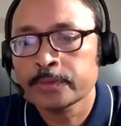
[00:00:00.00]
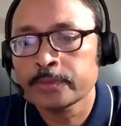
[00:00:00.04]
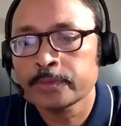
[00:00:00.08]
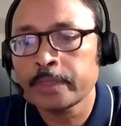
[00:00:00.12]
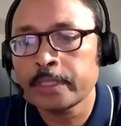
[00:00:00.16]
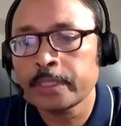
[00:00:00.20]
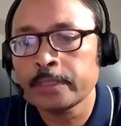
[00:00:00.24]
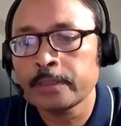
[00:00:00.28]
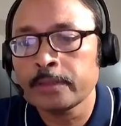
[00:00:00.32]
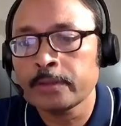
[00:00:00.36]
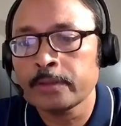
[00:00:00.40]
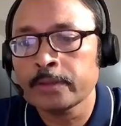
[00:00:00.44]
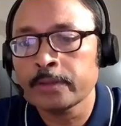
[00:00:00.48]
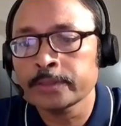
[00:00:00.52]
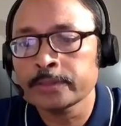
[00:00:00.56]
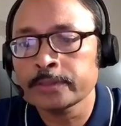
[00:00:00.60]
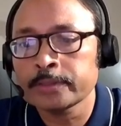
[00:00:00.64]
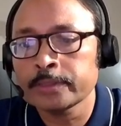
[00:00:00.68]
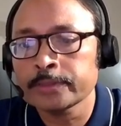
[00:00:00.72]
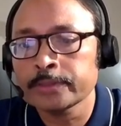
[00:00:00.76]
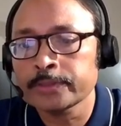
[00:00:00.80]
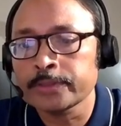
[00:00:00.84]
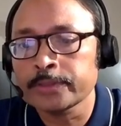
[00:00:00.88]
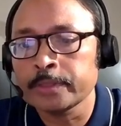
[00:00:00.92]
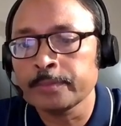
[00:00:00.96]
So I'll
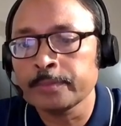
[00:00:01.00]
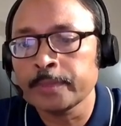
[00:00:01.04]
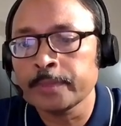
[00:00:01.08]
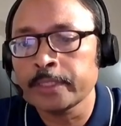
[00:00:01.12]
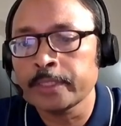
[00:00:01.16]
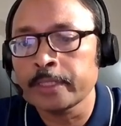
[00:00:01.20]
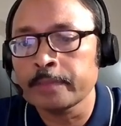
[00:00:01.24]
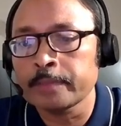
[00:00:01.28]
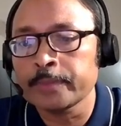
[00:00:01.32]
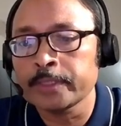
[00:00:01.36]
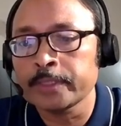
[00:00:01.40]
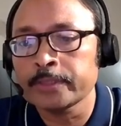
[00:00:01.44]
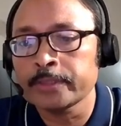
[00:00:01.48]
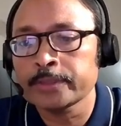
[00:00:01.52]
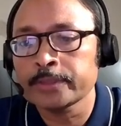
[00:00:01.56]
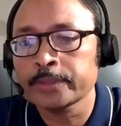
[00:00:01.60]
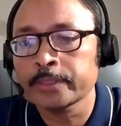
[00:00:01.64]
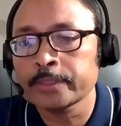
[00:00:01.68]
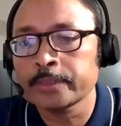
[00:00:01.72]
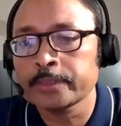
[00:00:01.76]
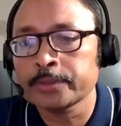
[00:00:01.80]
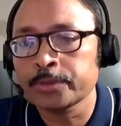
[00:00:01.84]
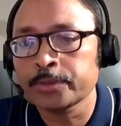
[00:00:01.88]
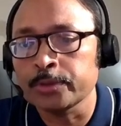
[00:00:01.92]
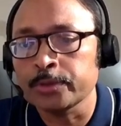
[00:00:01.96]
launch the Streamlit
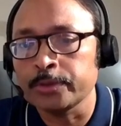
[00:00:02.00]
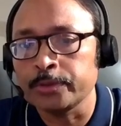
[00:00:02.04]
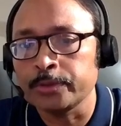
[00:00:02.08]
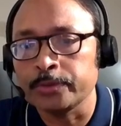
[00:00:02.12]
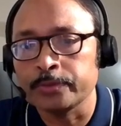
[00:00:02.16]
application and show